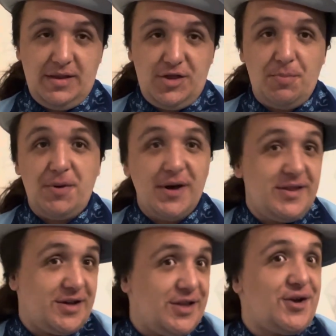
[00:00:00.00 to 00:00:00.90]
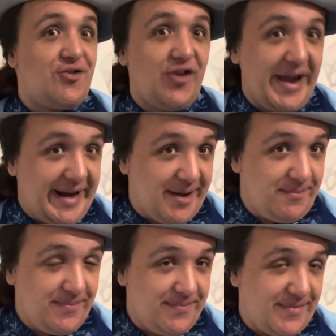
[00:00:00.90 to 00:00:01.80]
the, the, the creator
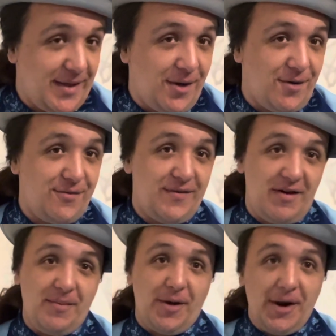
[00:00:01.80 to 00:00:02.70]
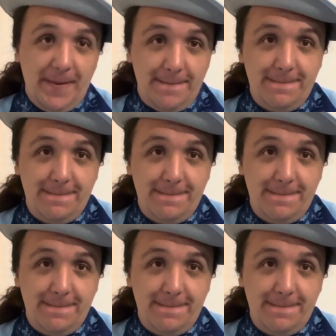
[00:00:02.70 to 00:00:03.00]
of Harry Potter